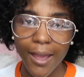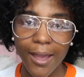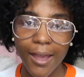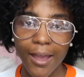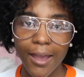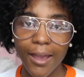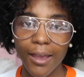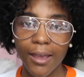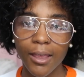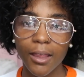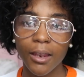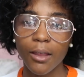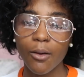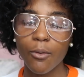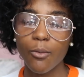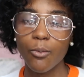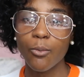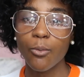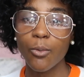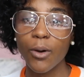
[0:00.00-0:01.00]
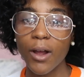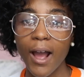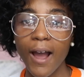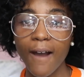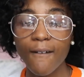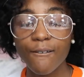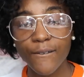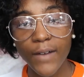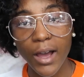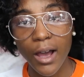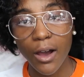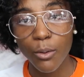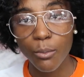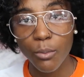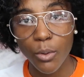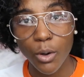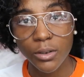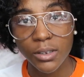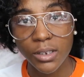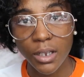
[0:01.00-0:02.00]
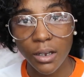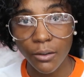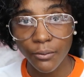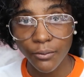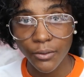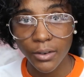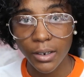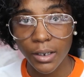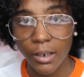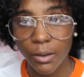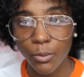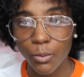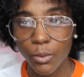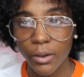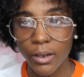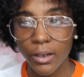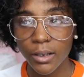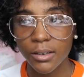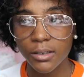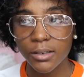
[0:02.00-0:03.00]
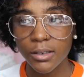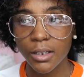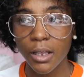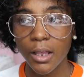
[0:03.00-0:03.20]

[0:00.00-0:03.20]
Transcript: and what I found most comforting was